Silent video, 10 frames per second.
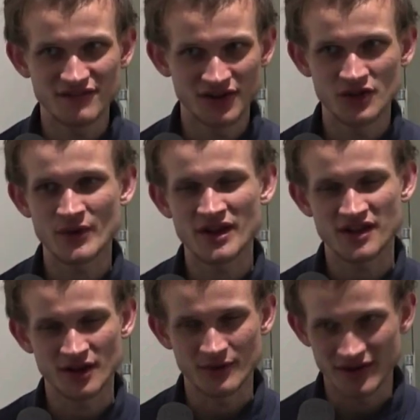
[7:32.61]
under
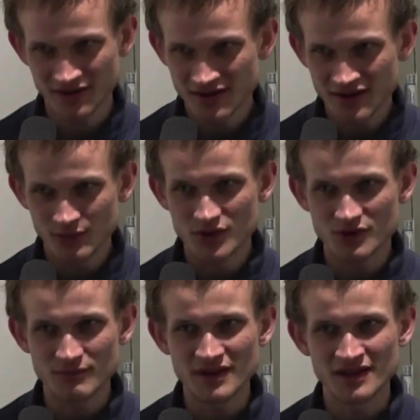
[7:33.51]
asynchrony, which
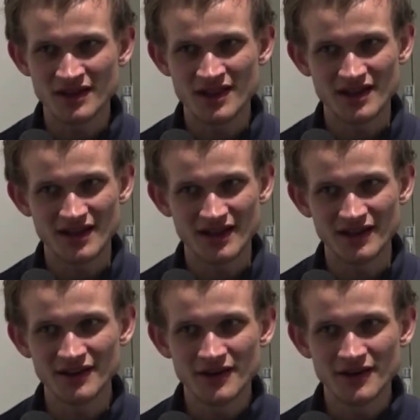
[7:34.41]
means that